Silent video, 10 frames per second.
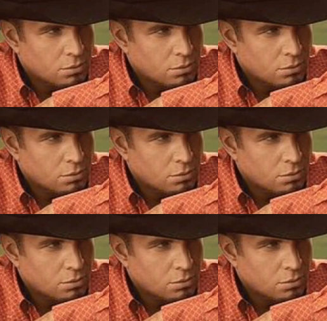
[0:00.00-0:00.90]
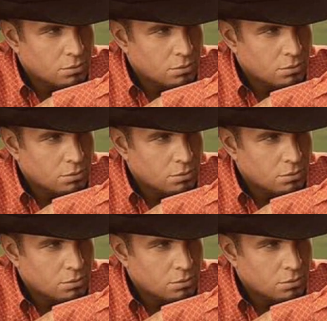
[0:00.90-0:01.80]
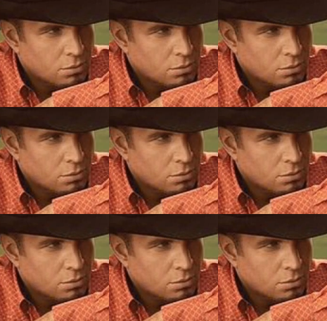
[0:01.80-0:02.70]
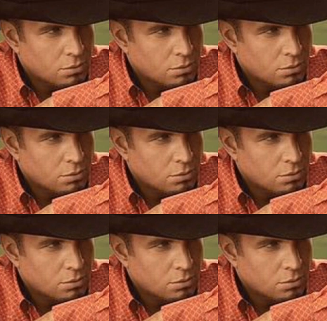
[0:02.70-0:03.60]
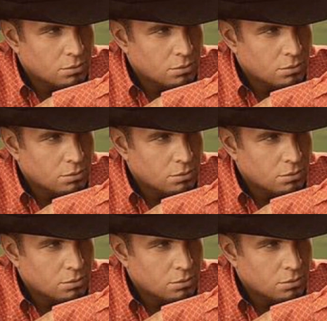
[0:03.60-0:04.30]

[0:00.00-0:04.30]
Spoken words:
Nobody speaks.